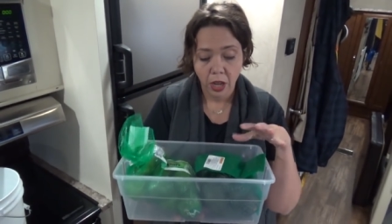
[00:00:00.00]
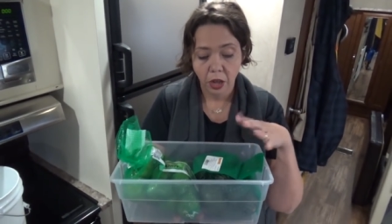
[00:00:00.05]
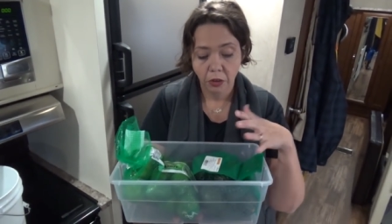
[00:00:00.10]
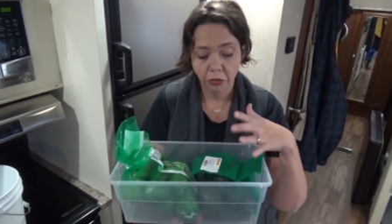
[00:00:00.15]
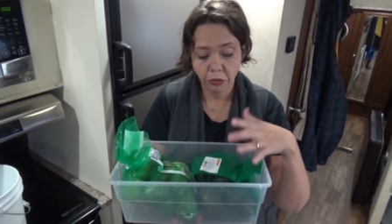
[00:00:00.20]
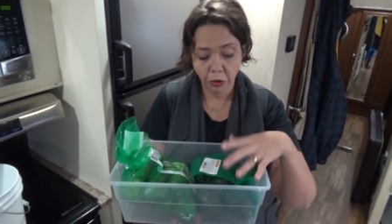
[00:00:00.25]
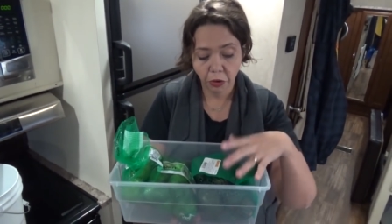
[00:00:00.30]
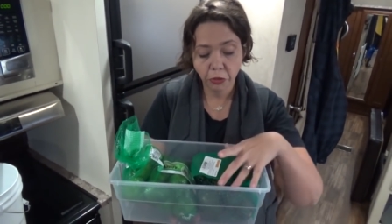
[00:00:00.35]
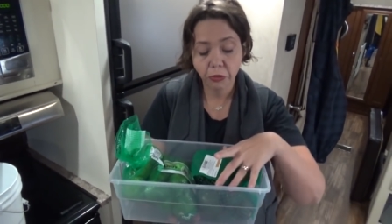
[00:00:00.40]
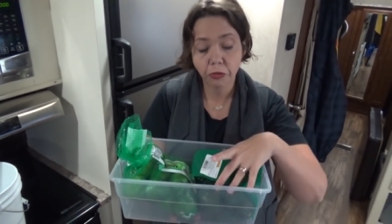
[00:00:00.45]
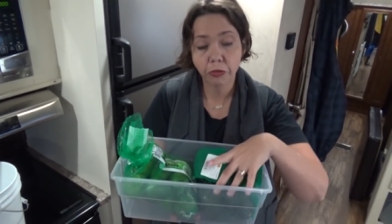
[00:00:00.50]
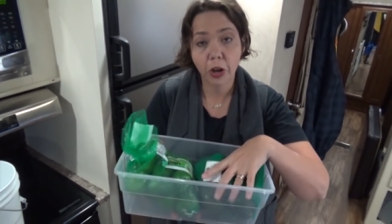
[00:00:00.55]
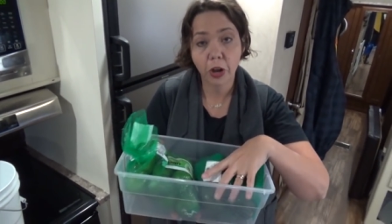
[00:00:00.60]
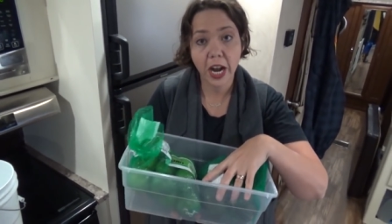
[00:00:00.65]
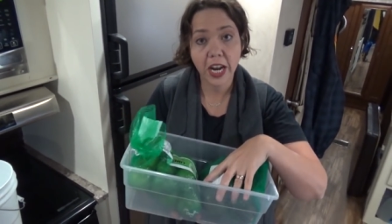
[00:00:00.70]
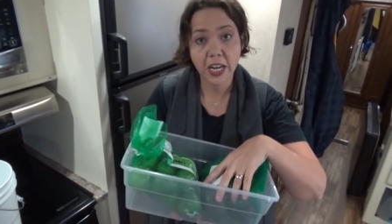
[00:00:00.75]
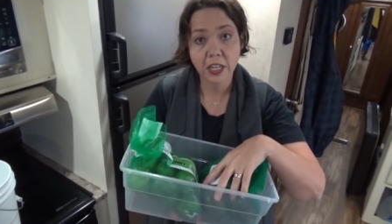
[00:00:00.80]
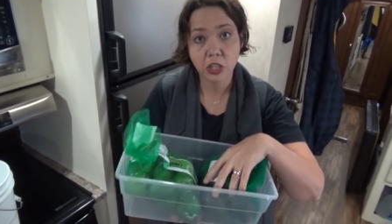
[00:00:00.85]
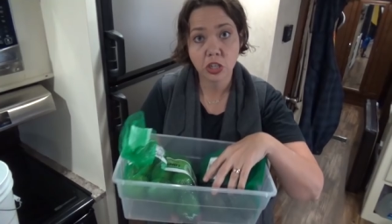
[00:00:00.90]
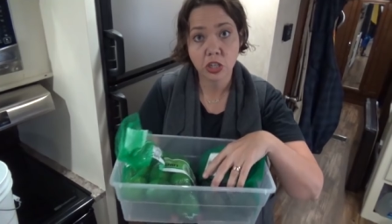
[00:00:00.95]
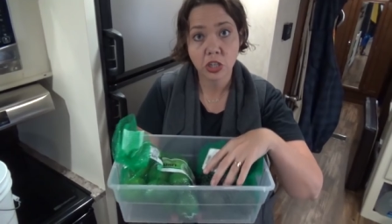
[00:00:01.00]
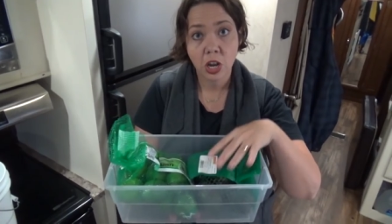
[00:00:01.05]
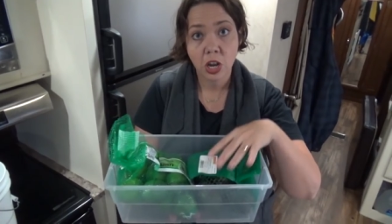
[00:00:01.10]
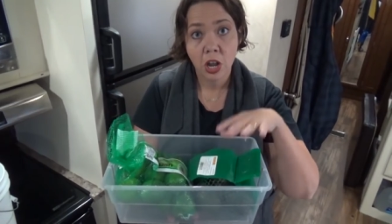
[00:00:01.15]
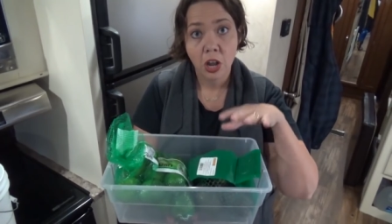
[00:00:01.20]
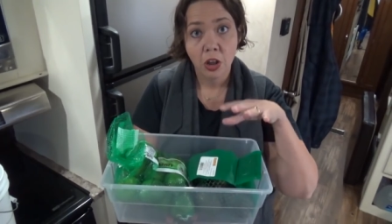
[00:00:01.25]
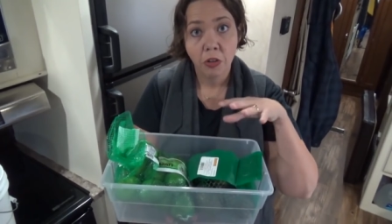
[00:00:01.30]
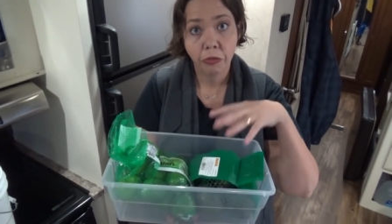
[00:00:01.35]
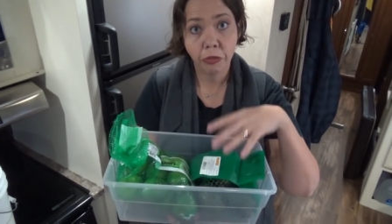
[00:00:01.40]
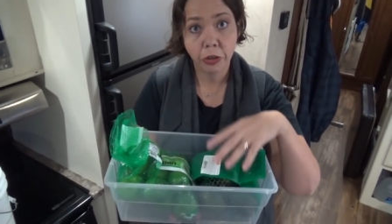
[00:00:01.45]
for fresh
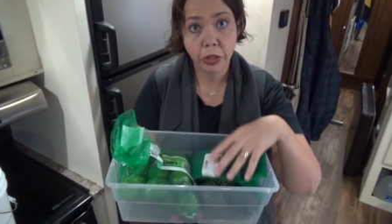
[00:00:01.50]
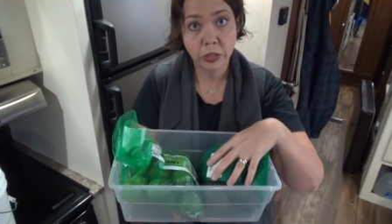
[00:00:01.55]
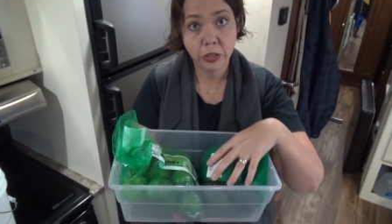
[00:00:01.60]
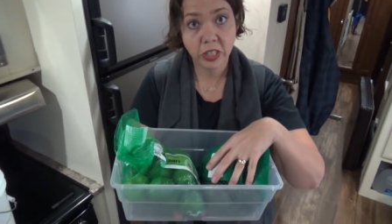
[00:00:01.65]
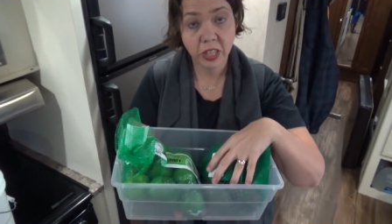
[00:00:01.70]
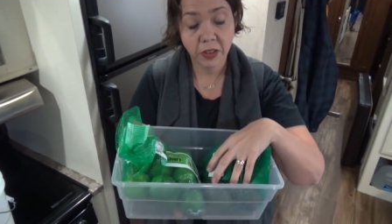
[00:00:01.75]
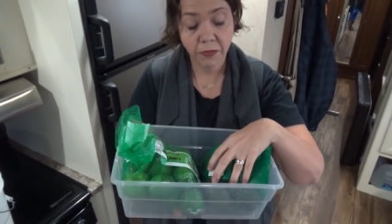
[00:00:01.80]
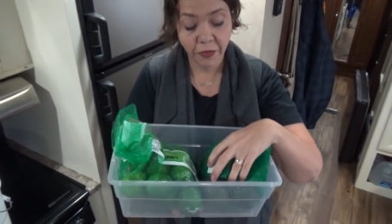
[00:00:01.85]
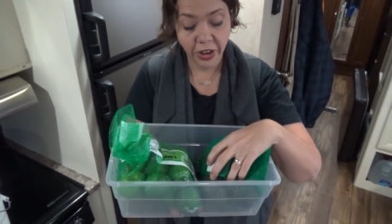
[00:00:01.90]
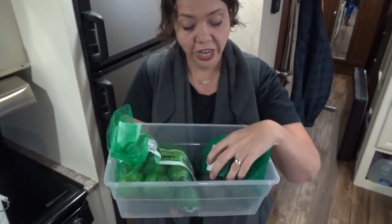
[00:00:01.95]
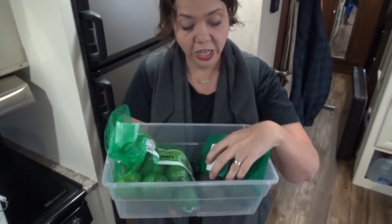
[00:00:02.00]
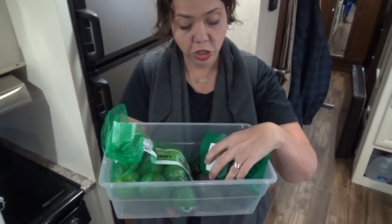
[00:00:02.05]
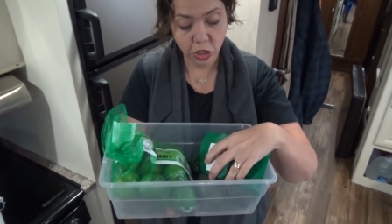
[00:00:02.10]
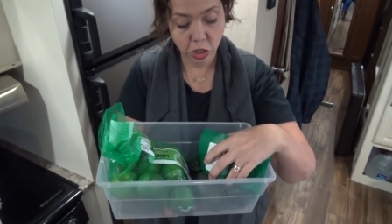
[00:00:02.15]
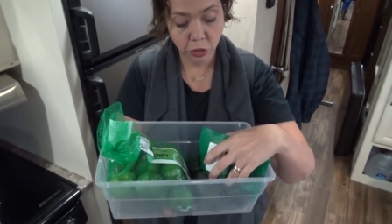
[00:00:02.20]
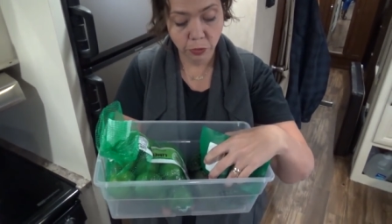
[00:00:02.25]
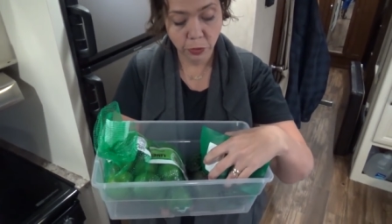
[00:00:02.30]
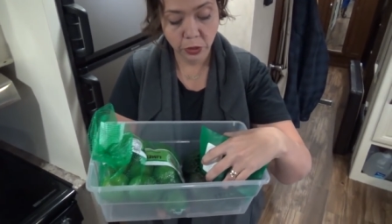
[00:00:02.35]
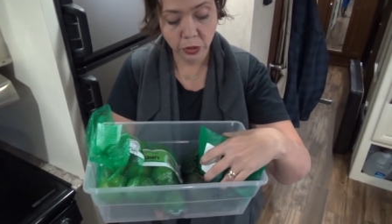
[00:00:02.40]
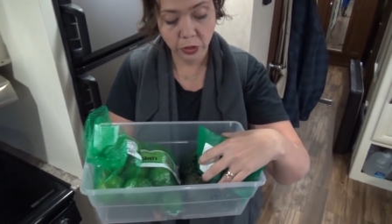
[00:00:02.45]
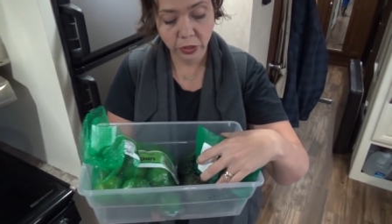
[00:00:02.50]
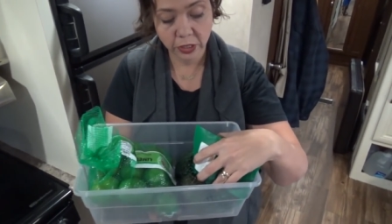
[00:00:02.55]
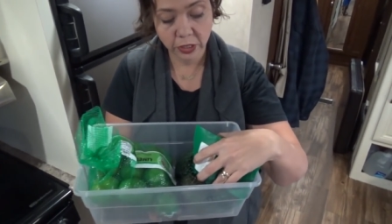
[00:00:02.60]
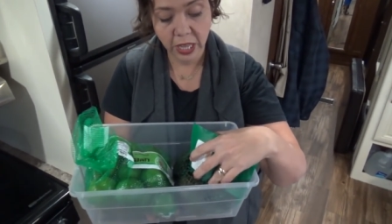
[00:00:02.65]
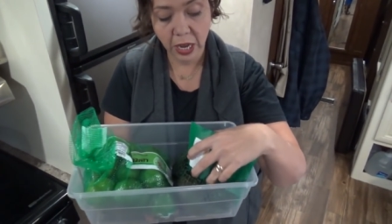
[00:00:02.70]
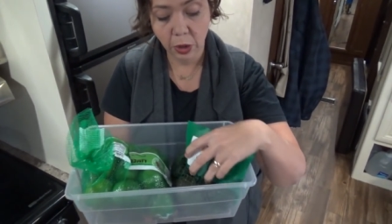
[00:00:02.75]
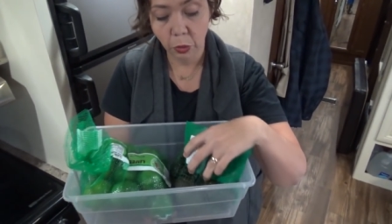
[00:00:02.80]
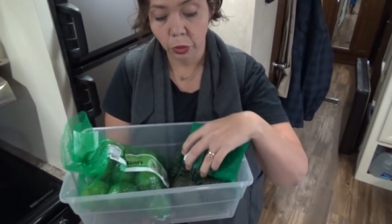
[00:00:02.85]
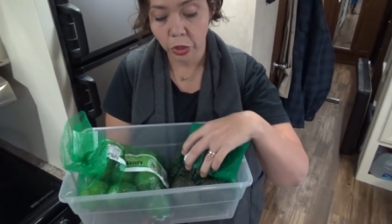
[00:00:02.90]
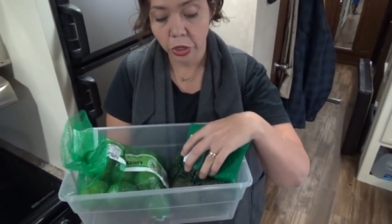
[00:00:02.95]
fruits and vegetables
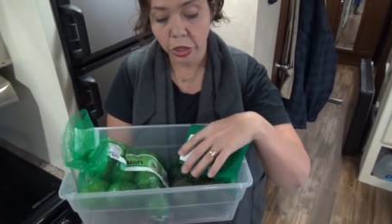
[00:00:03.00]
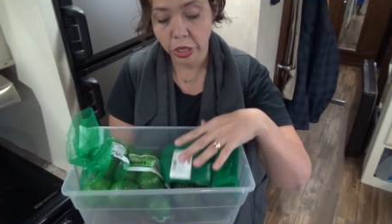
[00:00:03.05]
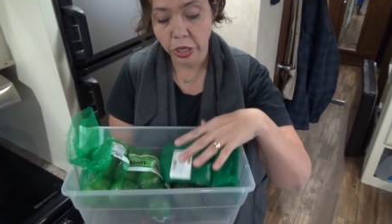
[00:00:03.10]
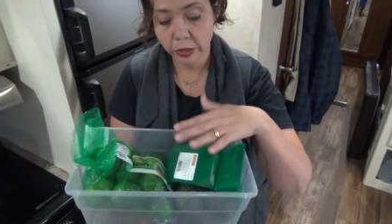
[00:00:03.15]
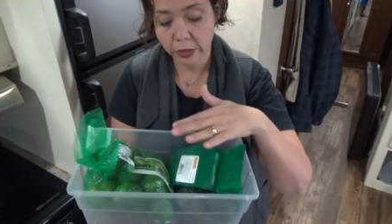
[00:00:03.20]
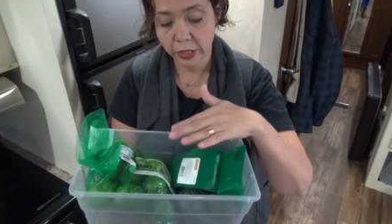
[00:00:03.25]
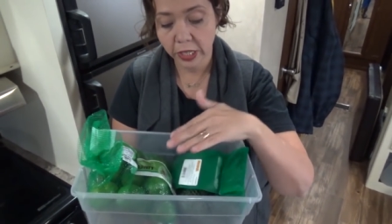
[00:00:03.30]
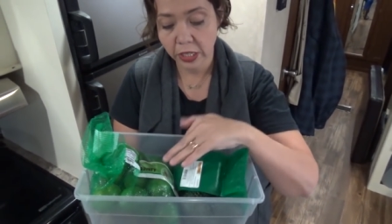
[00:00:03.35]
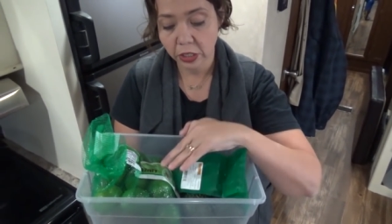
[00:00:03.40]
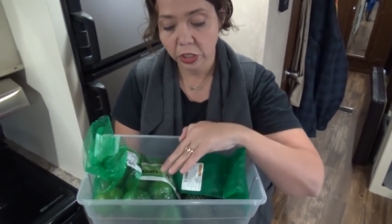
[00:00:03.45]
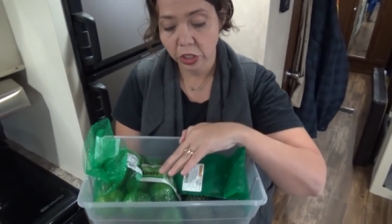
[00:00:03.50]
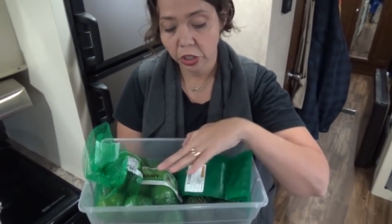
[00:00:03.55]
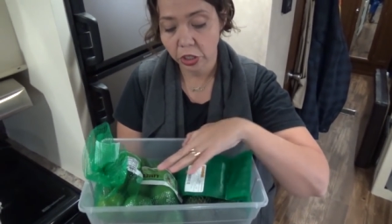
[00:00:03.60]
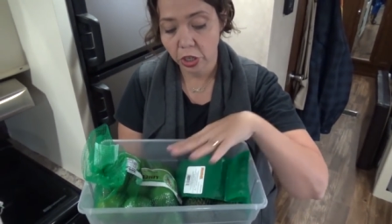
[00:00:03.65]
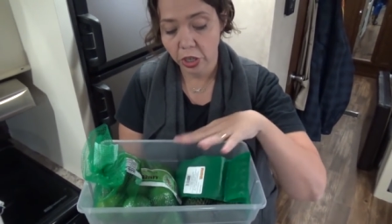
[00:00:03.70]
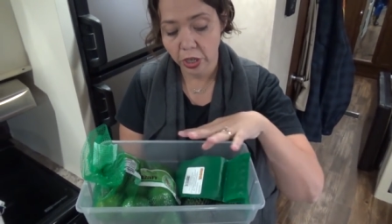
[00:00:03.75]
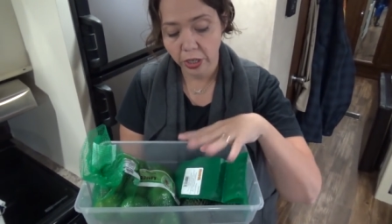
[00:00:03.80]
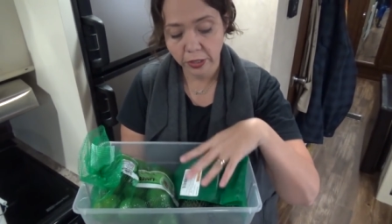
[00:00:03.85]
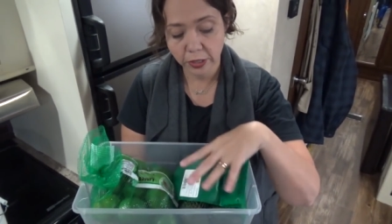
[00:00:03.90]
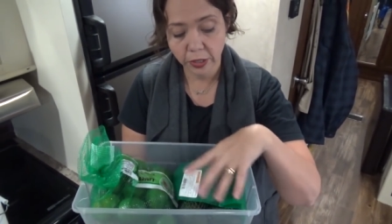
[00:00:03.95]
that we're using to cook.